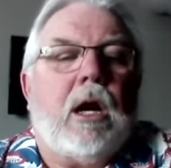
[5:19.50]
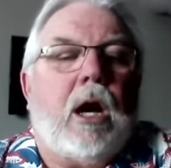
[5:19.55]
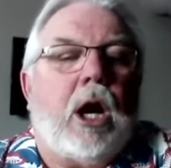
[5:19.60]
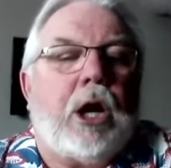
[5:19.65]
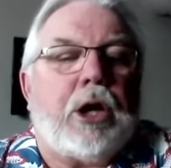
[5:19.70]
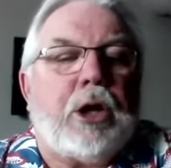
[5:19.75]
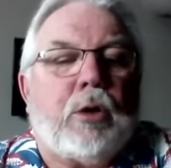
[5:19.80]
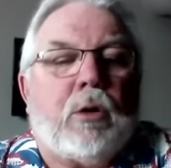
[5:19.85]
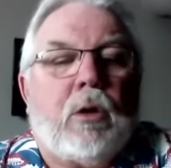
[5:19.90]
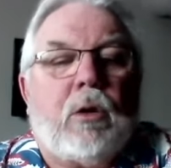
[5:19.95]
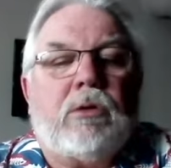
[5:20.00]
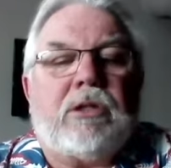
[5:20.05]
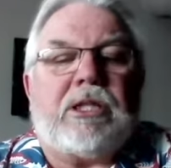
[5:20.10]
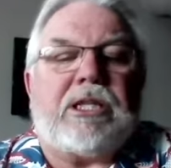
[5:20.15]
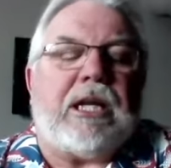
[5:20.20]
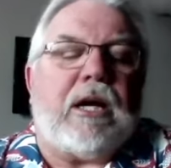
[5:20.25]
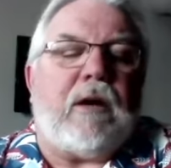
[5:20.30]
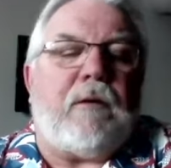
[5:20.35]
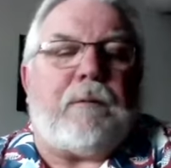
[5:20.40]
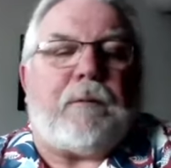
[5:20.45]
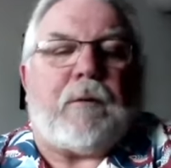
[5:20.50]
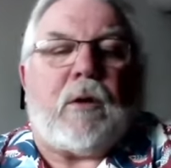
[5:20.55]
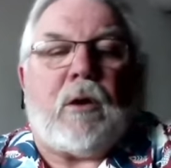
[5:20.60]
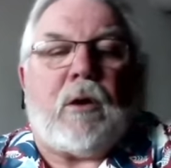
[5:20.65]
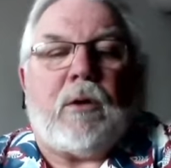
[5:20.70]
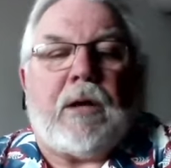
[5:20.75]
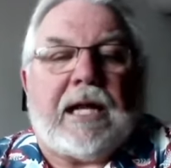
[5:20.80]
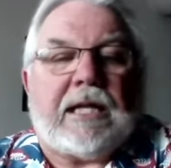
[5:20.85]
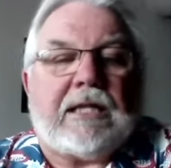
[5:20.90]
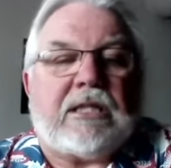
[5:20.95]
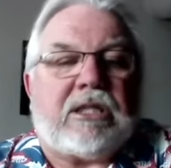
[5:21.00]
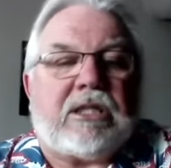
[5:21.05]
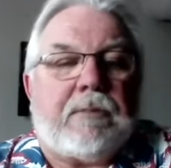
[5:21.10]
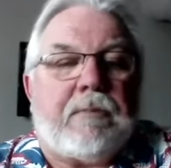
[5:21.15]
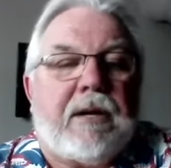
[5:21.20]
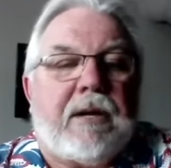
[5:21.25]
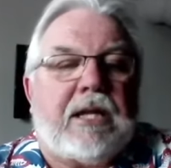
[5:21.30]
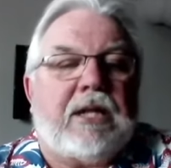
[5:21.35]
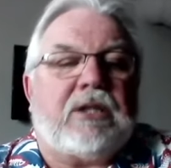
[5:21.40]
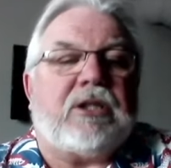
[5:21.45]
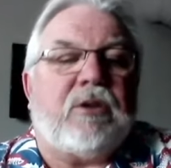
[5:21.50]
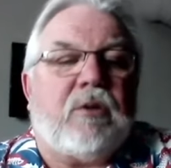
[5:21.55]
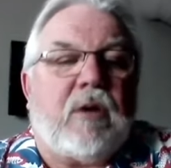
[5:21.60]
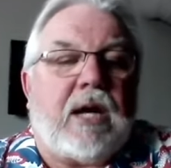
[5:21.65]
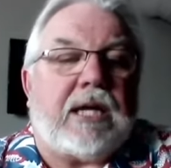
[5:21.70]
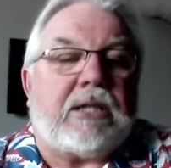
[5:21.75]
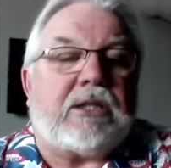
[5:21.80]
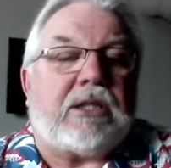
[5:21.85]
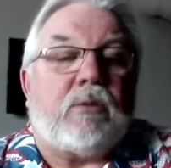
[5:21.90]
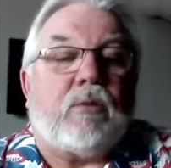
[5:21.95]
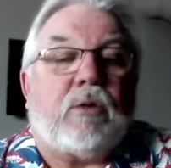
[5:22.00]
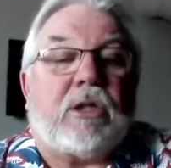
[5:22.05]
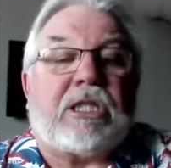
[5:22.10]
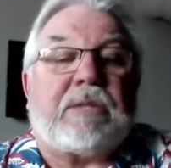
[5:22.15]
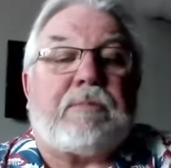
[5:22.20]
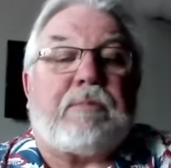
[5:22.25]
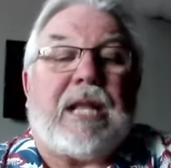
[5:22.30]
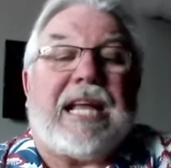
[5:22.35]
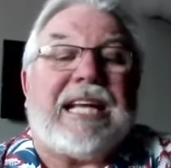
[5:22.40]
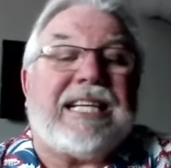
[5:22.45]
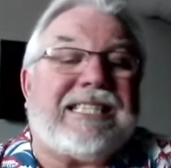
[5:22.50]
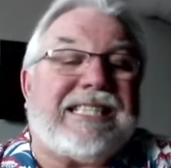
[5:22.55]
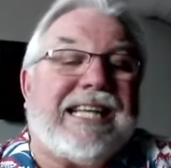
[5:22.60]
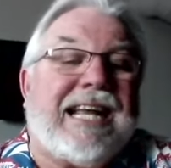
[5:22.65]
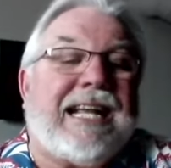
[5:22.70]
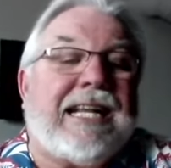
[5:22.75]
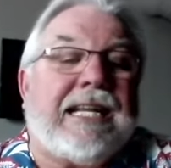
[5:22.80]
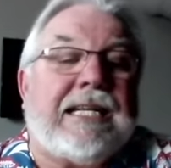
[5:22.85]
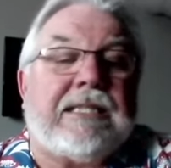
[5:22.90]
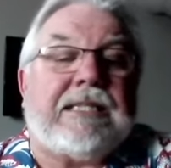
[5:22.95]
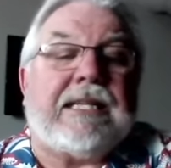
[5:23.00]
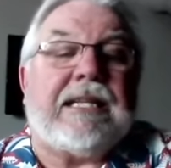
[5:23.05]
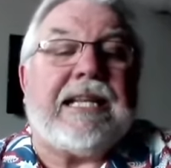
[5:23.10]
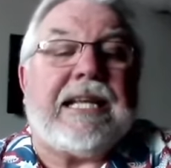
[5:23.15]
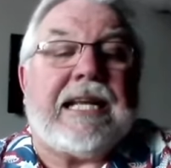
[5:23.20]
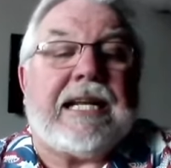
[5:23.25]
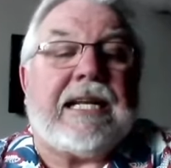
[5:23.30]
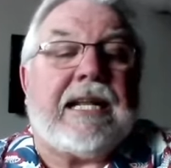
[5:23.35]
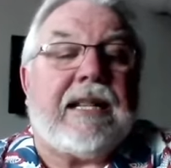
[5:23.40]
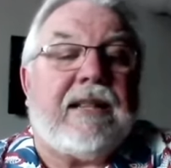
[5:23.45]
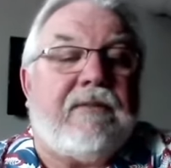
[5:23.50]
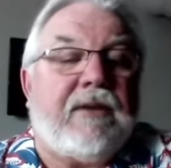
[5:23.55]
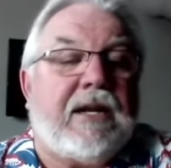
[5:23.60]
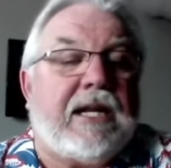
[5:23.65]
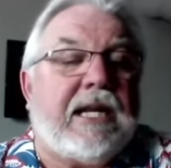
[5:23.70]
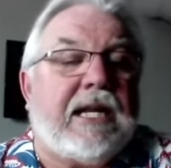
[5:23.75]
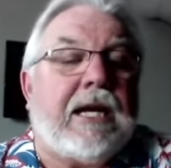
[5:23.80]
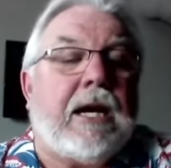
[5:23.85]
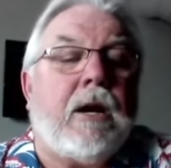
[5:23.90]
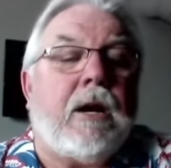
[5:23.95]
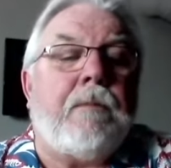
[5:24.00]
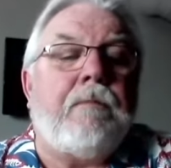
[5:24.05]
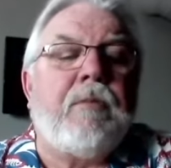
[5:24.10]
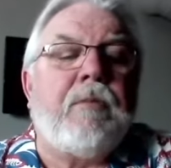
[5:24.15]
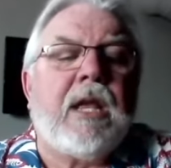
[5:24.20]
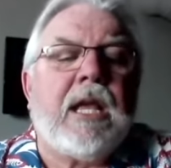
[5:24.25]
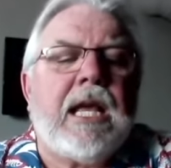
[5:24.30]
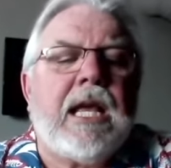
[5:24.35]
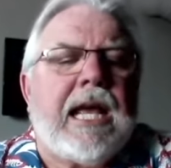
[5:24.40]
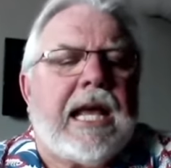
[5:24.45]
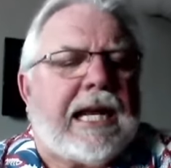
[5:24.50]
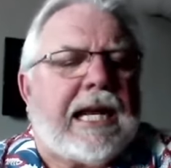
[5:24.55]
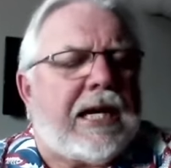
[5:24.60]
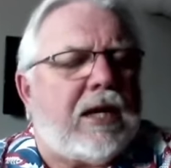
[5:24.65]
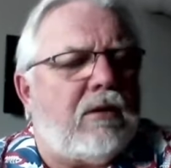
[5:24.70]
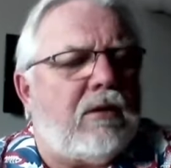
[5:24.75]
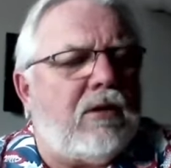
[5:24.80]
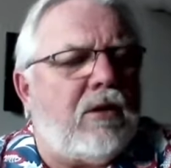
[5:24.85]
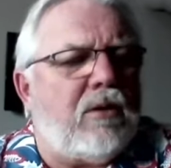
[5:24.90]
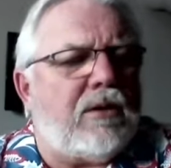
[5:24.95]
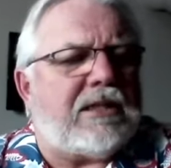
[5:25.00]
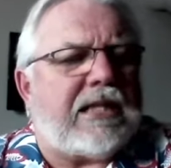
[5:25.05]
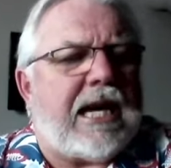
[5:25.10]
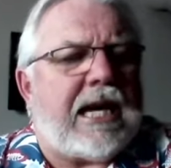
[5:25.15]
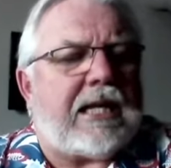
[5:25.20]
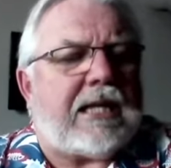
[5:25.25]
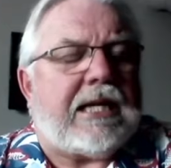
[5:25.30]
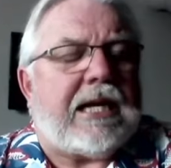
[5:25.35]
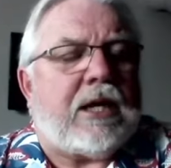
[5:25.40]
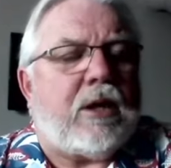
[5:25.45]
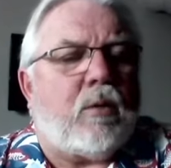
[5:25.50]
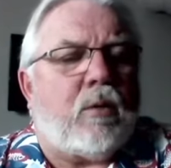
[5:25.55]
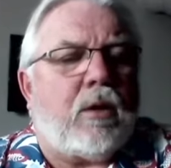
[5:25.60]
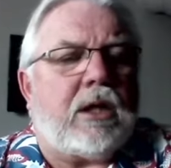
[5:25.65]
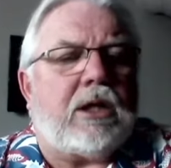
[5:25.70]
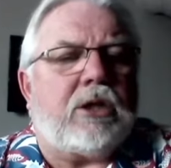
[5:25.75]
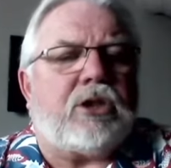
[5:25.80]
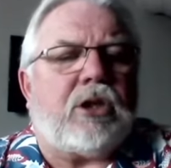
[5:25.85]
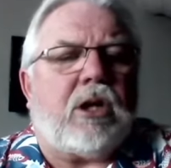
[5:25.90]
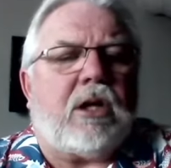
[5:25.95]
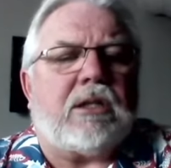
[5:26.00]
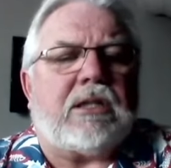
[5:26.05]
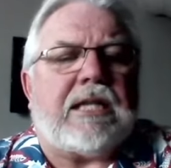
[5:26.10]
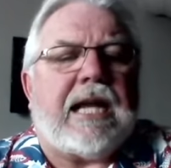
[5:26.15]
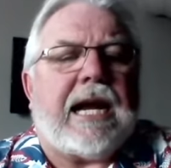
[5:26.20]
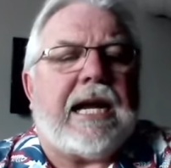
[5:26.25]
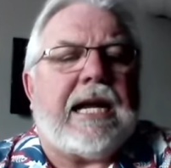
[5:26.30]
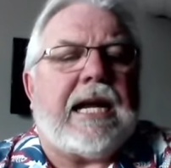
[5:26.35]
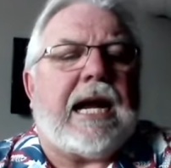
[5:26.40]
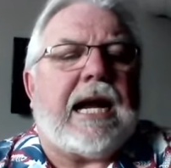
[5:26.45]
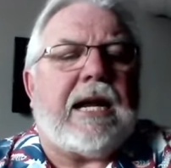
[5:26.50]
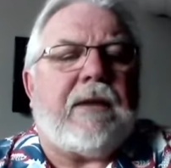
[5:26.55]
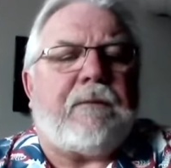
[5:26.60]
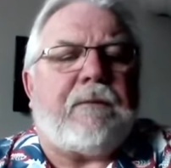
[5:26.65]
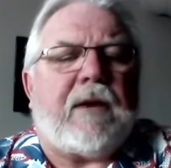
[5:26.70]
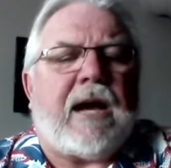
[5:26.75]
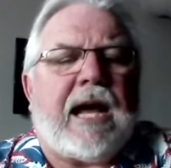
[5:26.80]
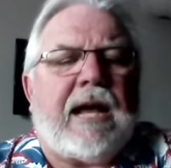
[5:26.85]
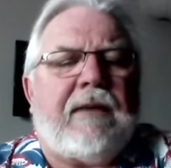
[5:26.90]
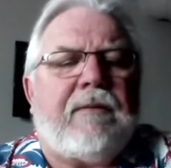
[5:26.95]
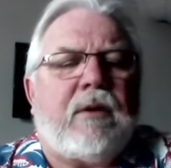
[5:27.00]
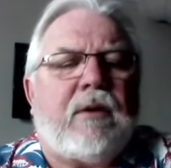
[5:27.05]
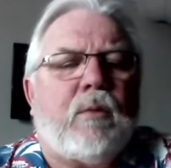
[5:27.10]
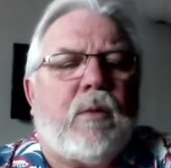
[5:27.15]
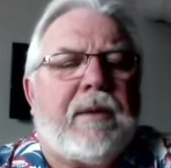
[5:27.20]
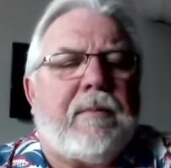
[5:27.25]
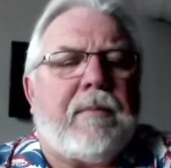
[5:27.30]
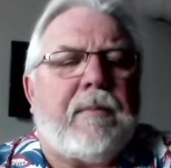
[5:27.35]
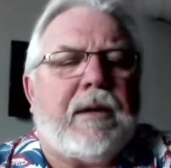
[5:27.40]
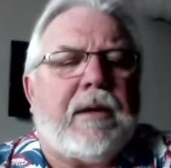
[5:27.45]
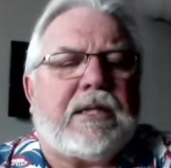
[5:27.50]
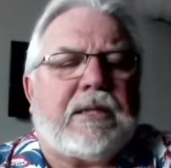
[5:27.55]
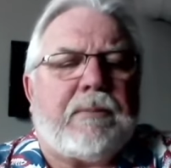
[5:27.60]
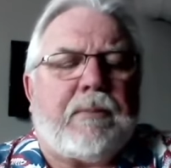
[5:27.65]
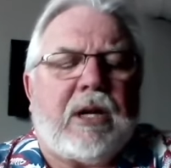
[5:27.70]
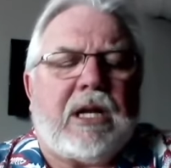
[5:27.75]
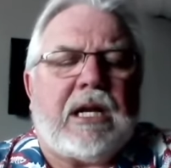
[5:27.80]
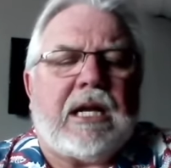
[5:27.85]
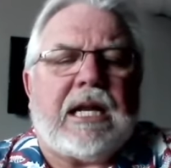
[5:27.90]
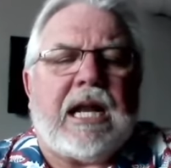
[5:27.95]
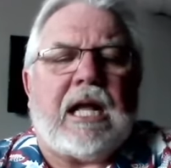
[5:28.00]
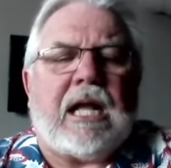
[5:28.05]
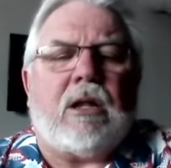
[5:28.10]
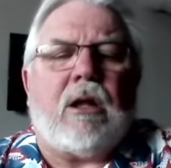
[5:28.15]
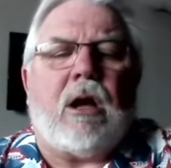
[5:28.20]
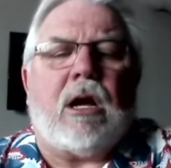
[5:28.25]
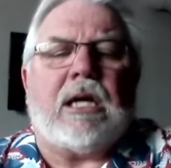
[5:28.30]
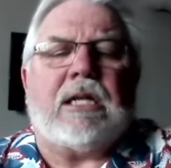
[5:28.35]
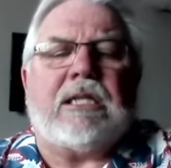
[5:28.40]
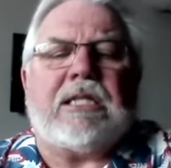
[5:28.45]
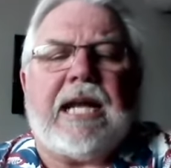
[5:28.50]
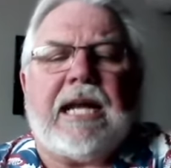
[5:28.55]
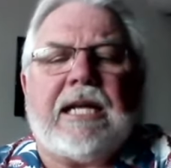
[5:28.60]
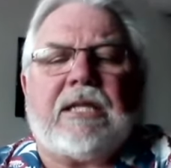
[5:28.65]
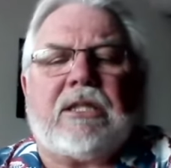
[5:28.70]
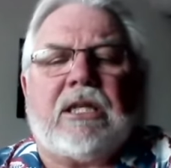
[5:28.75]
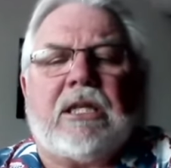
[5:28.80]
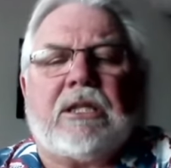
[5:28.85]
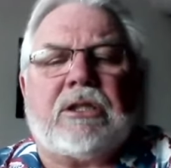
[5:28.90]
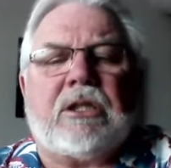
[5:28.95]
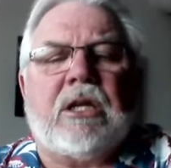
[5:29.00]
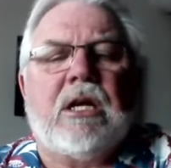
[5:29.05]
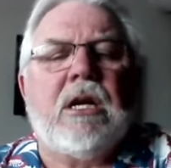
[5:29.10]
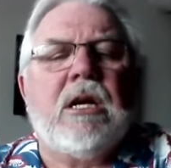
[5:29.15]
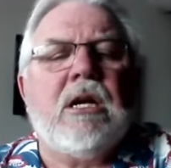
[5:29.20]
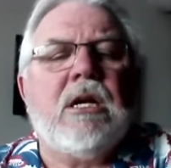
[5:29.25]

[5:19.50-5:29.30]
on your own cell phone and submit it to us, and we'll splice that into the end of the video. And I don't know exactly. I know we're going to charge $9.95, and depending on how long it takes us